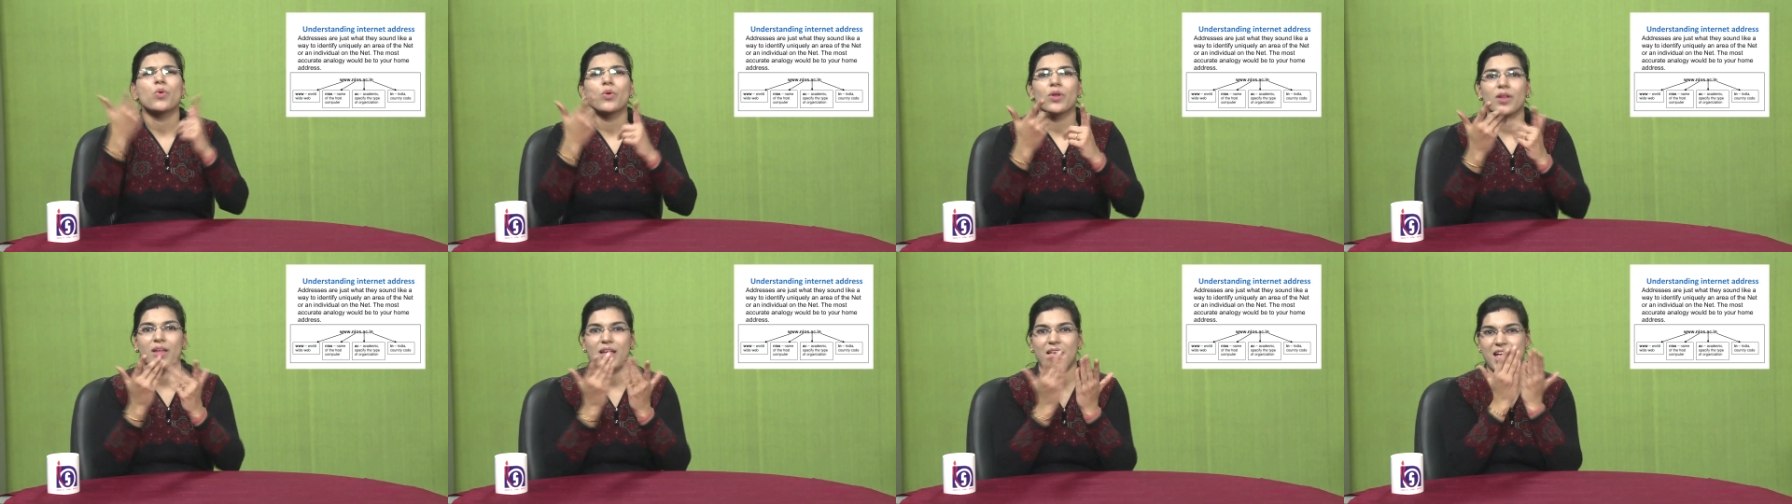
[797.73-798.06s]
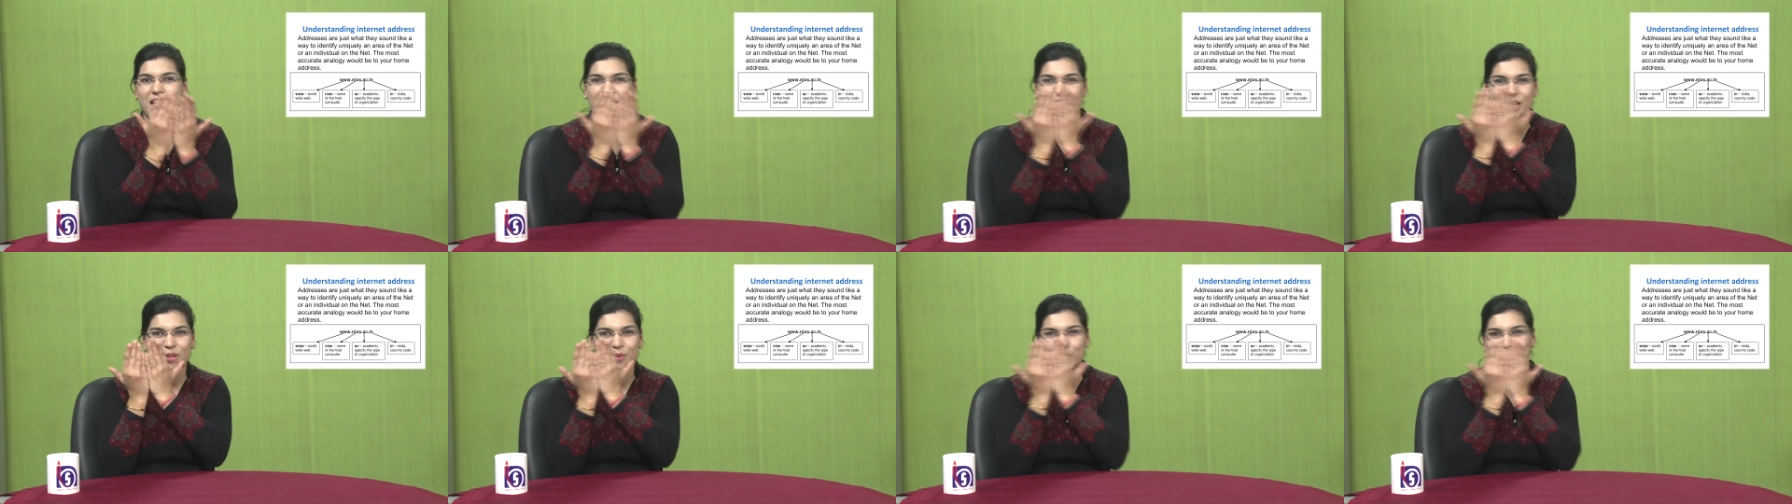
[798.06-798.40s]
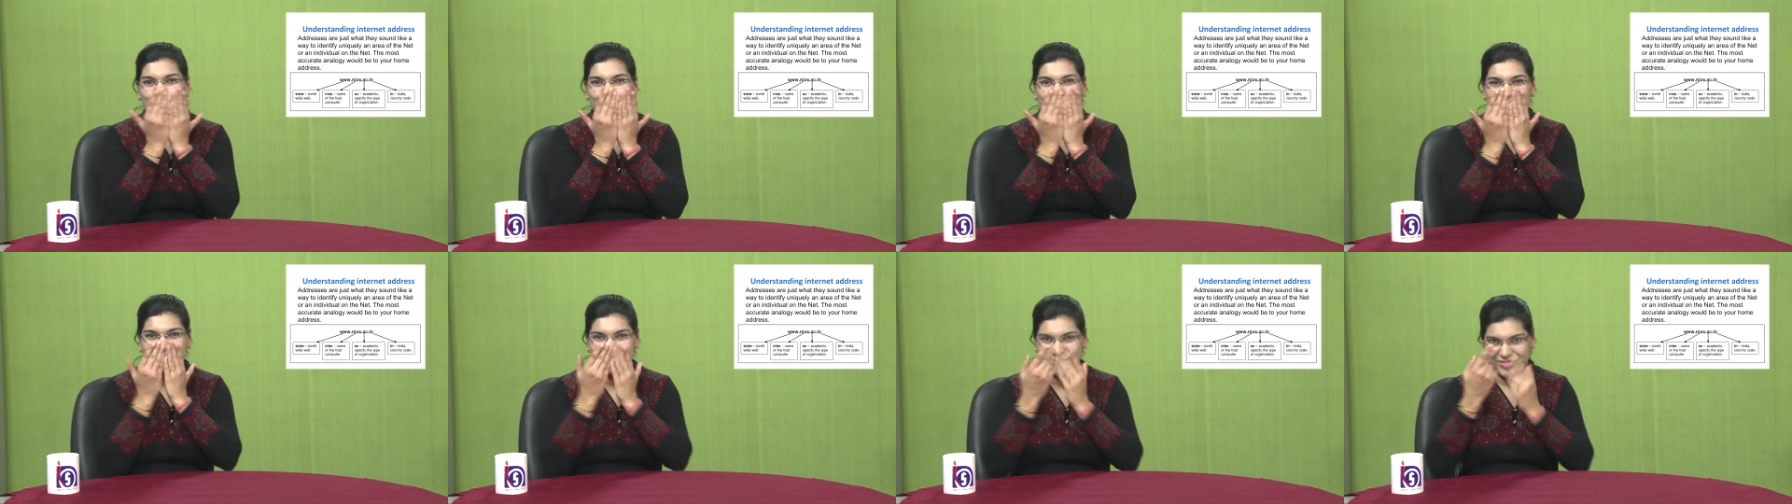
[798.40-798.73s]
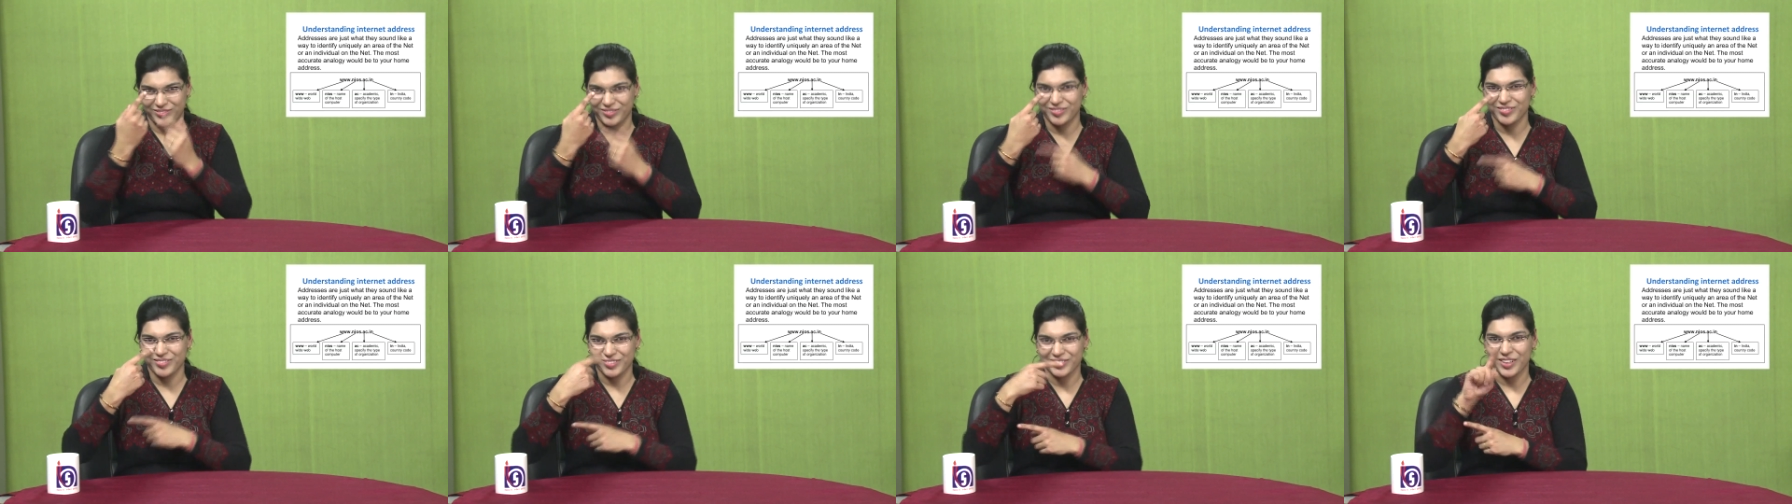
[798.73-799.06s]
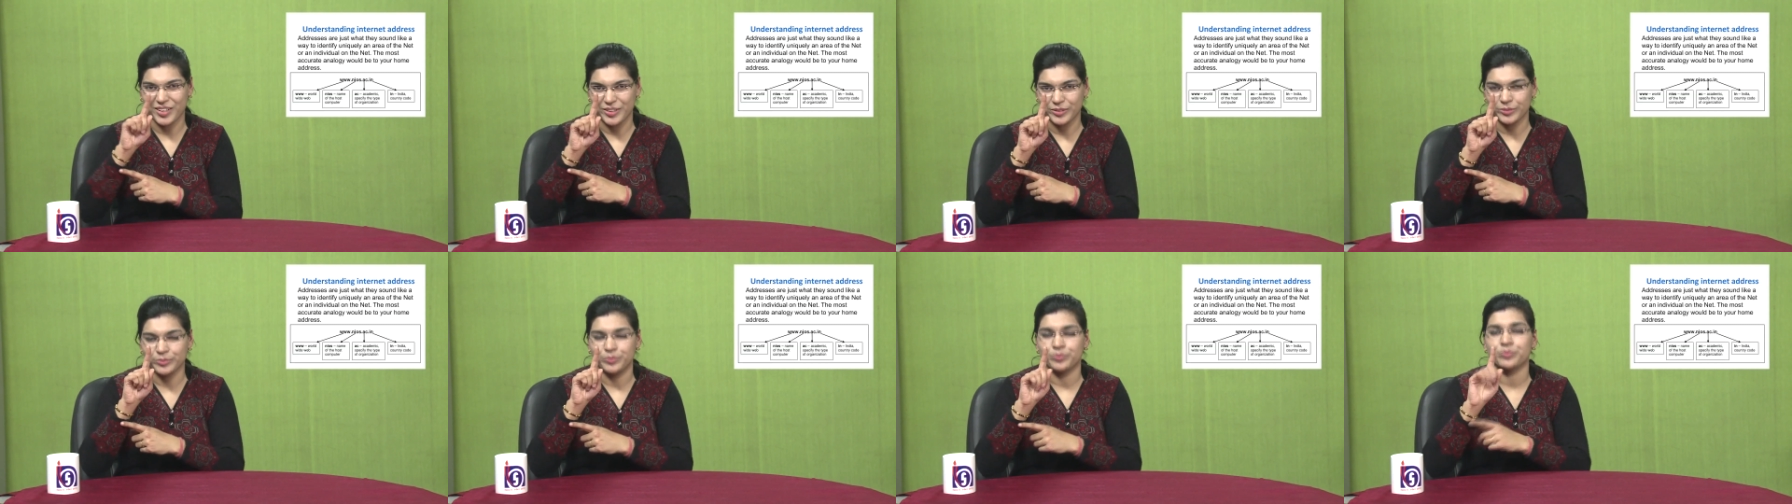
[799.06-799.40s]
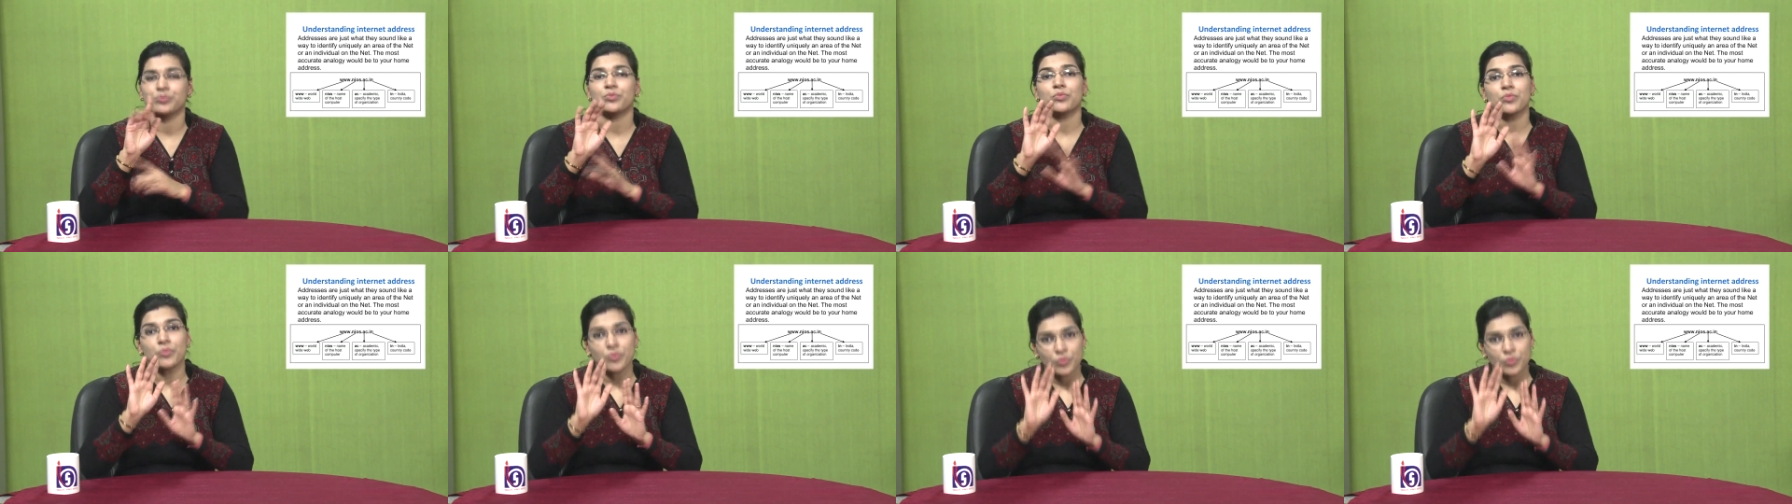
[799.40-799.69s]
and AC and .in.